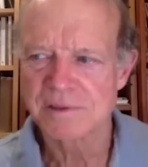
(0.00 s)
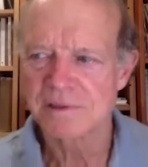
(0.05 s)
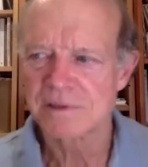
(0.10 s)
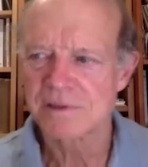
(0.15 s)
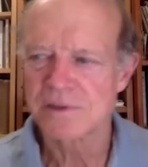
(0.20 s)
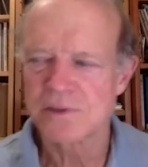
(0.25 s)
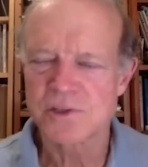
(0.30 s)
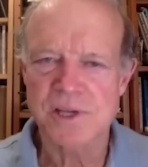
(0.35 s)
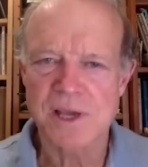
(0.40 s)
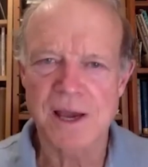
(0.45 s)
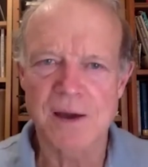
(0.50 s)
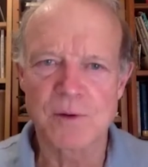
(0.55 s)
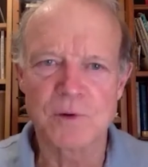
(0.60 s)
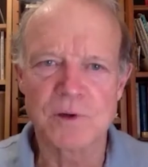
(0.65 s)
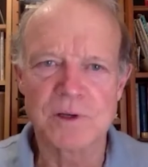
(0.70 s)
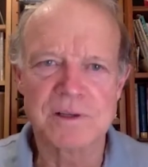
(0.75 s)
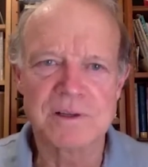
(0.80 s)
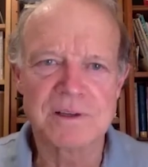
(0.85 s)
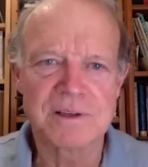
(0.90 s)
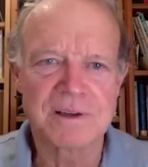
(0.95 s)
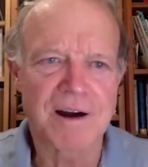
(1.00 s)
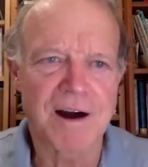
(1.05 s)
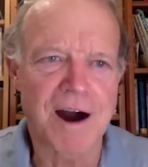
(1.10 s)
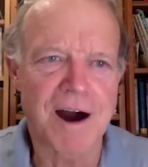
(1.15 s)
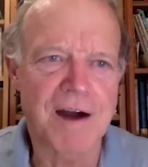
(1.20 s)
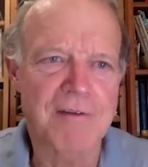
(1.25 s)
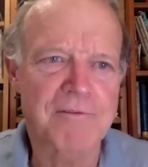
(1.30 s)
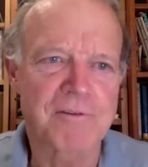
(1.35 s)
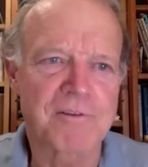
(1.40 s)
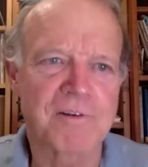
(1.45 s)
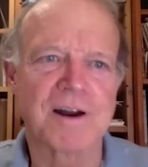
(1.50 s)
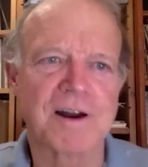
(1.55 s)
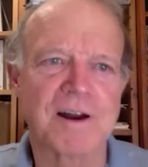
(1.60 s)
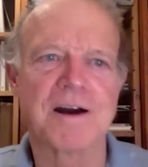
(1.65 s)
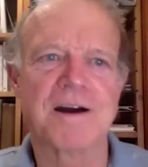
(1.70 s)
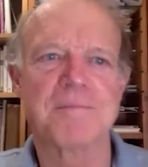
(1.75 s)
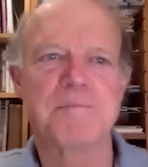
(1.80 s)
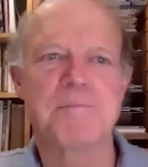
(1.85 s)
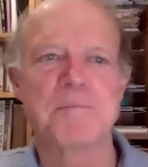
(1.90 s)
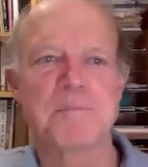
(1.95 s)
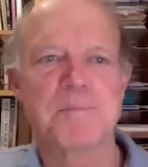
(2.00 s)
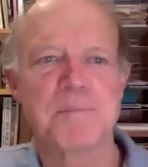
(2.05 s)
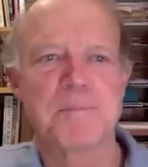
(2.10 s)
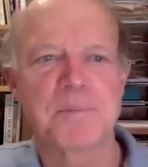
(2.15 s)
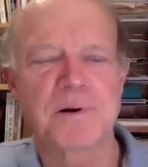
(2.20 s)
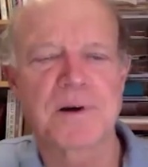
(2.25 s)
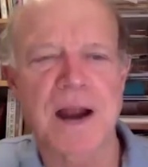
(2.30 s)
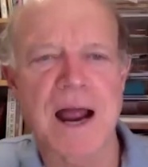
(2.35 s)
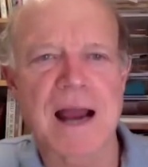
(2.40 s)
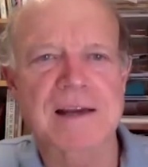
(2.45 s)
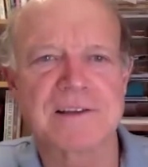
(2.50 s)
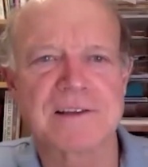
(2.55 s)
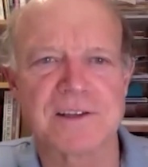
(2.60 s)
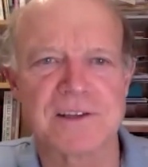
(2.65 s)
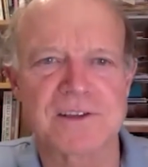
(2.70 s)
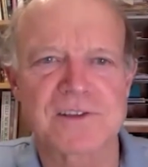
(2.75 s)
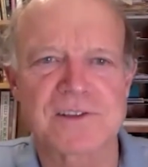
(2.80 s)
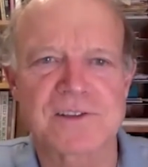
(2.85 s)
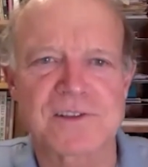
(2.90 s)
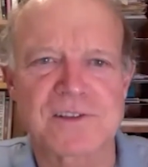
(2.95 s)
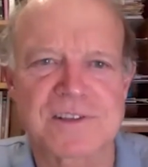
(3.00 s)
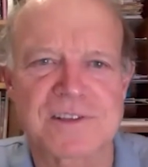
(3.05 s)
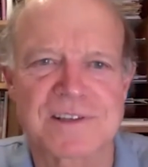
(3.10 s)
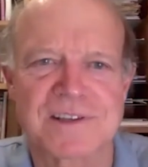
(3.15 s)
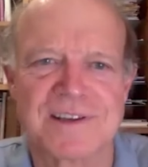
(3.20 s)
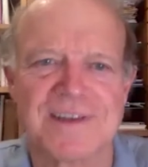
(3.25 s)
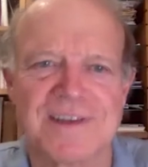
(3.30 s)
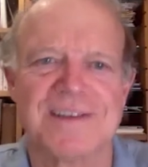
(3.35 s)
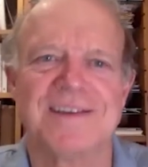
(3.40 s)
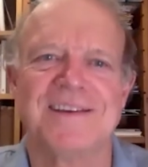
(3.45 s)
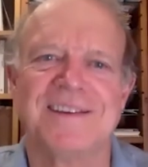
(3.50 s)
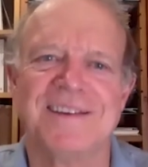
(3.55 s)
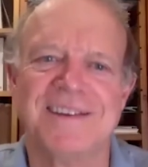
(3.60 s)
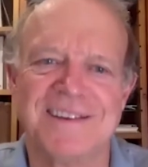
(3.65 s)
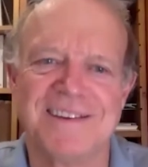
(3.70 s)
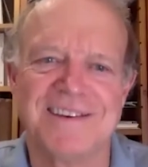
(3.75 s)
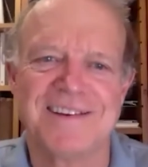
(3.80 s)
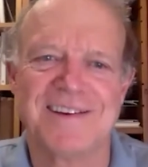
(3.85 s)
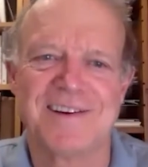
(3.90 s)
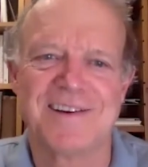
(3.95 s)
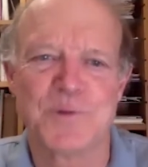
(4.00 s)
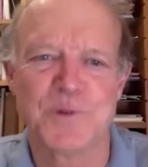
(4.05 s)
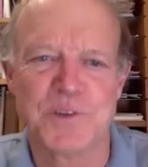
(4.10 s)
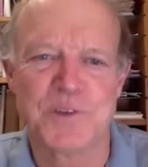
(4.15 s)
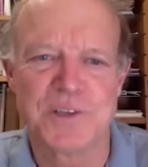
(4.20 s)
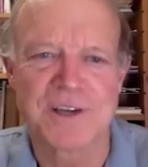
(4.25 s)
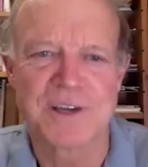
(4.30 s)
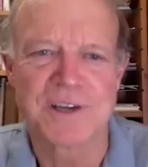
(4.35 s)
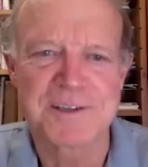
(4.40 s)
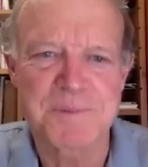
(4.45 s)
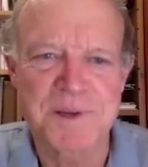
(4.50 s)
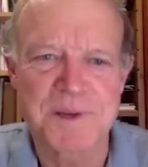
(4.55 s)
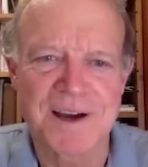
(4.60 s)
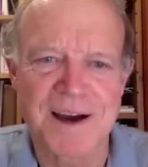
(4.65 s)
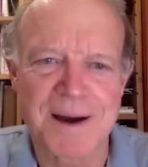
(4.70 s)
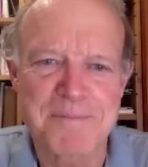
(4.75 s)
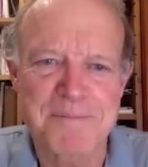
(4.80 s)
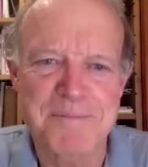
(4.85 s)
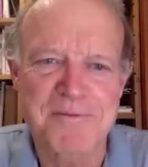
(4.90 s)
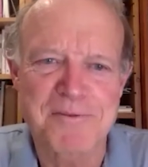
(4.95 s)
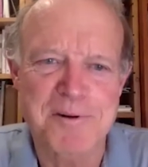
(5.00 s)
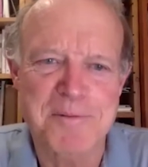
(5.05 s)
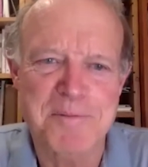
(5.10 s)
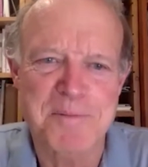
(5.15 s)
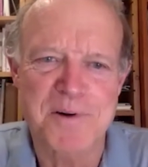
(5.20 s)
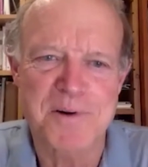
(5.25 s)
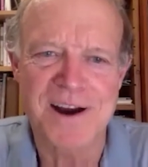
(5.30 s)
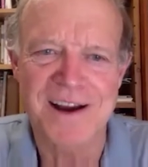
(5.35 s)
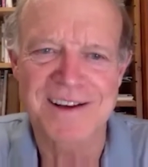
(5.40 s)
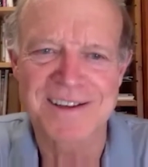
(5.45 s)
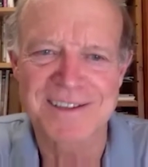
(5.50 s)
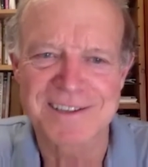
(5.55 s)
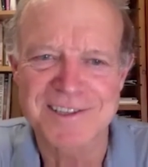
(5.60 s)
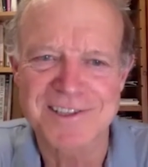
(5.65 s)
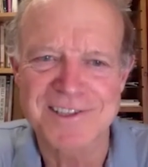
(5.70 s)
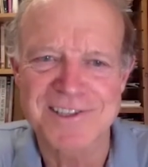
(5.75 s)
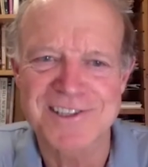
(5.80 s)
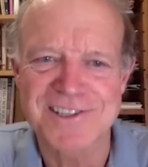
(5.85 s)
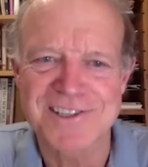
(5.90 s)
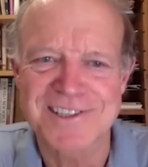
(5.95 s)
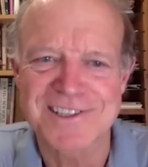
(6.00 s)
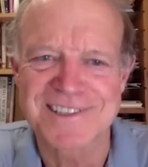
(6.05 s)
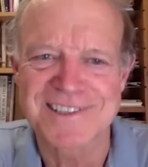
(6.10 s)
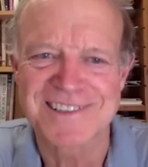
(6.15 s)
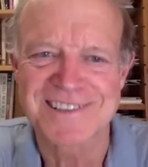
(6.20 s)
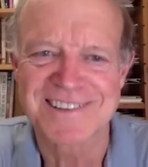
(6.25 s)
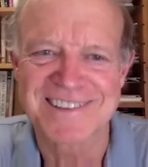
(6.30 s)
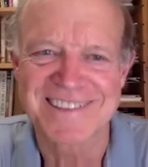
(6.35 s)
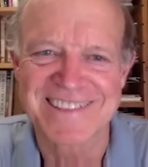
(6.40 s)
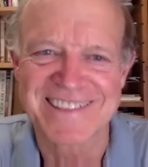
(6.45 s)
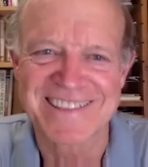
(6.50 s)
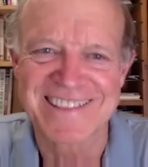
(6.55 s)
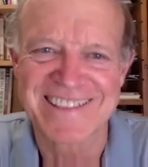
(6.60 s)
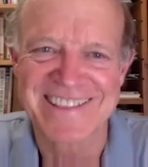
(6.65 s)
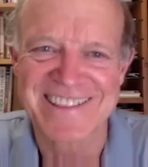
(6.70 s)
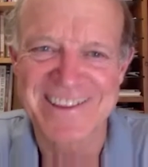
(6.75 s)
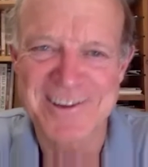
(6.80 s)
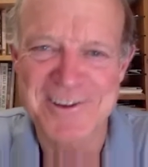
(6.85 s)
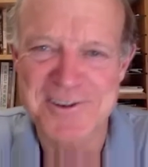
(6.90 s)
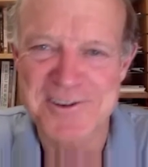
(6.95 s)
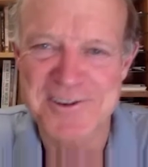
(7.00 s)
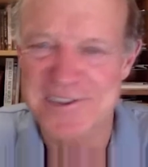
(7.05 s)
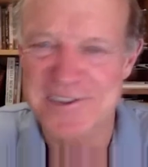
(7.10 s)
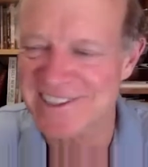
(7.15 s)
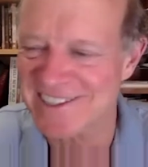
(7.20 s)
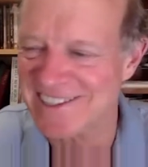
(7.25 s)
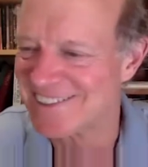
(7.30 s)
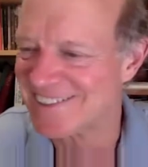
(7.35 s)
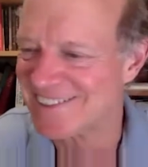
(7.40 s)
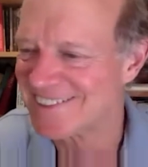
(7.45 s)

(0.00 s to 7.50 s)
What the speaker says: say I would offer a practice. Would you guys be up for a practice? All right.